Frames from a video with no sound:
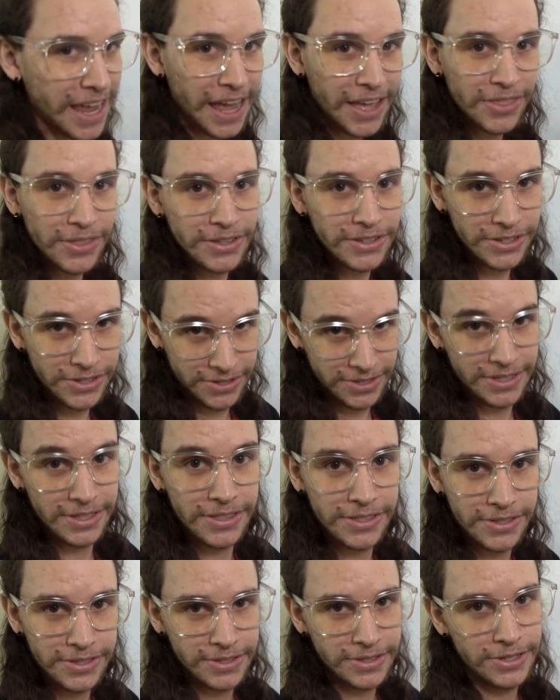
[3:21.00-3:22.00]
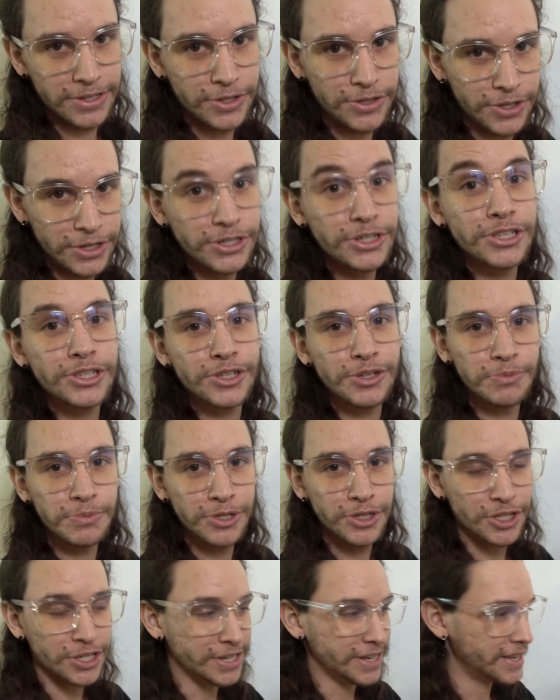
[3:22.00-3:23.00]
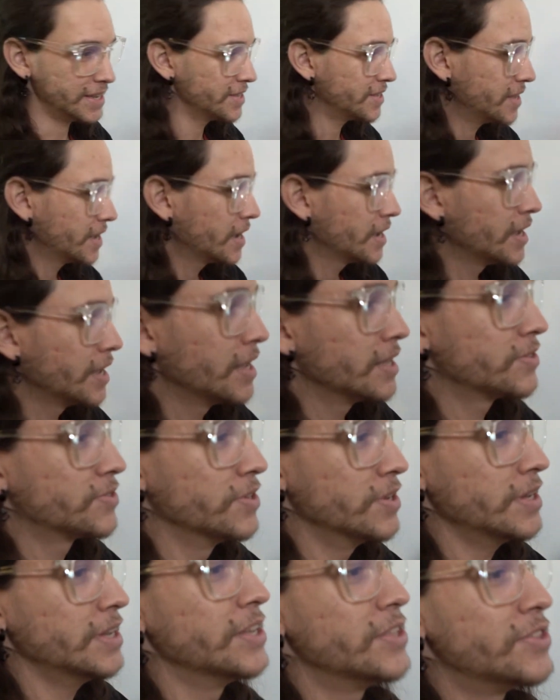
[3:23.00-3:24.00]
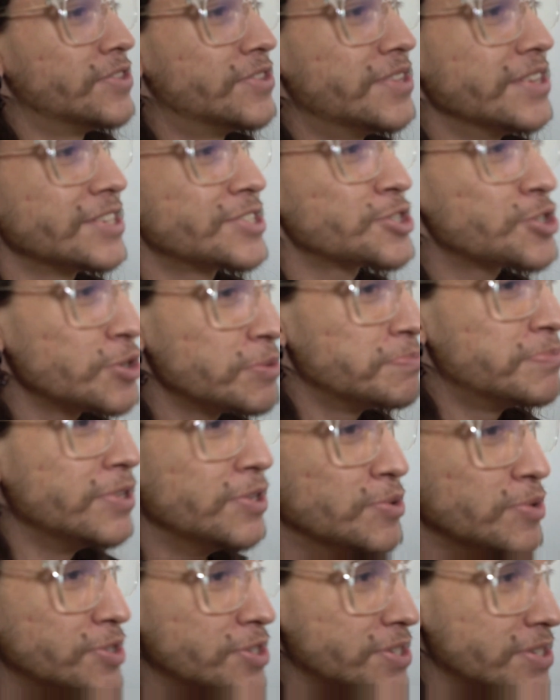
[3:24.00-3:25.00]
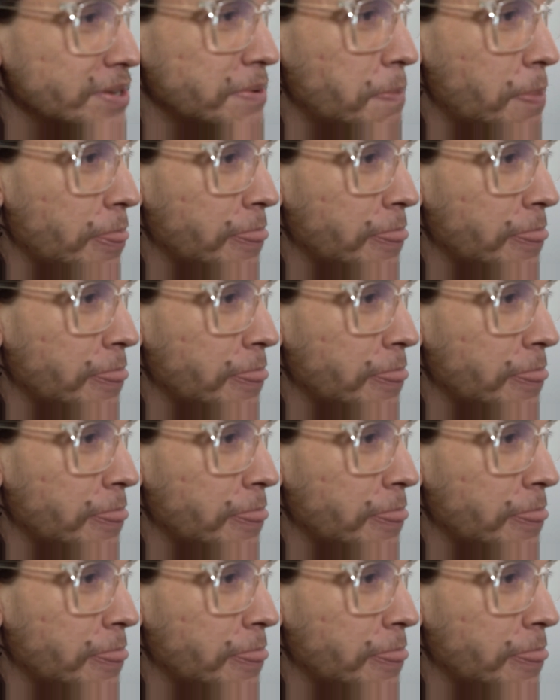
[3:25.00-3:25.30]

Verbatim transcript: and the, the, the distribution, it, it distributes